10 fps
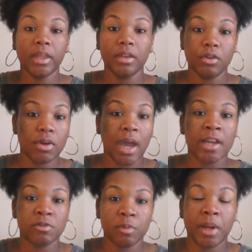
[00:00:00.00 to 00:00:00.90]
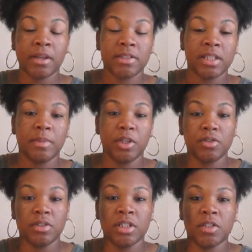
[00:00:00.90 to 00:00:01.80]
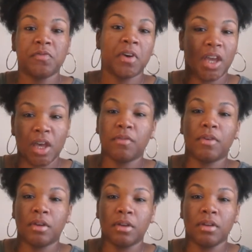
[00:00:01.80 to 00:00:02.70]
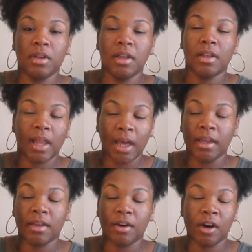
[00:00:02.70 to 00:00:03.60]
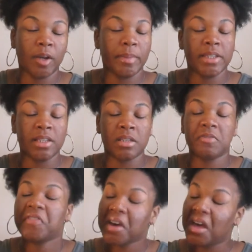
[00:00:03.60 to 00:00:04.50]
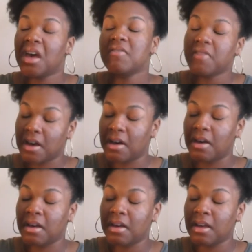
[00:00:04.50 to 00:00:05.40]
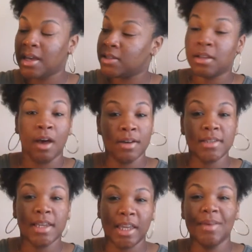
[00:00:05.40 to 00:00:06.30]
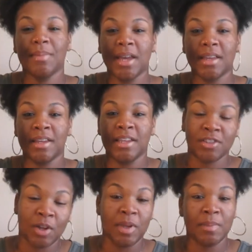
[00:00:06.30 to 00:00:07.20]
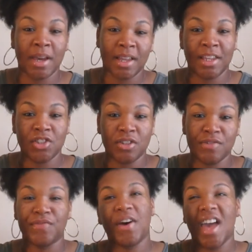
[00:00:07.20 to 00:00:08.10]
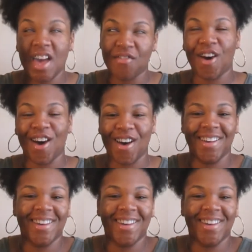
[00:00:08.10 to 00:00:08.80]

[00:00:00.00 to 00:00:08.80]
you guys will probably see me using this forever. Like Cardi B says, forever. As long as they keep making it, it's going to be in my collection forever.